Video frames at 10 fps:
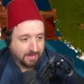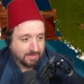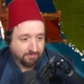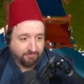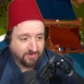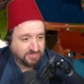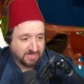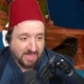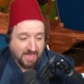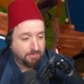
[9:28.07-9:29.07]
like a fishing
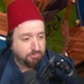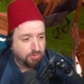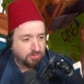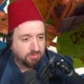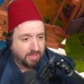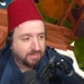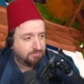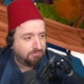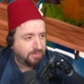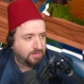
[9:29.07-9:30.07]
handbook I
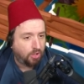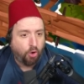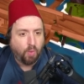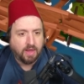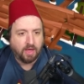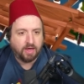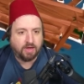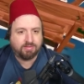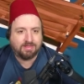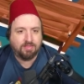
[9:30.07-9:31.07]
can read? Oh, wait. I
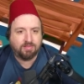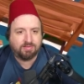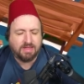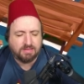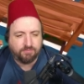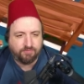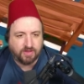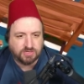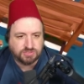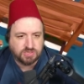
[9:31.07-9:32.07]
gotta sit in the seat to fish.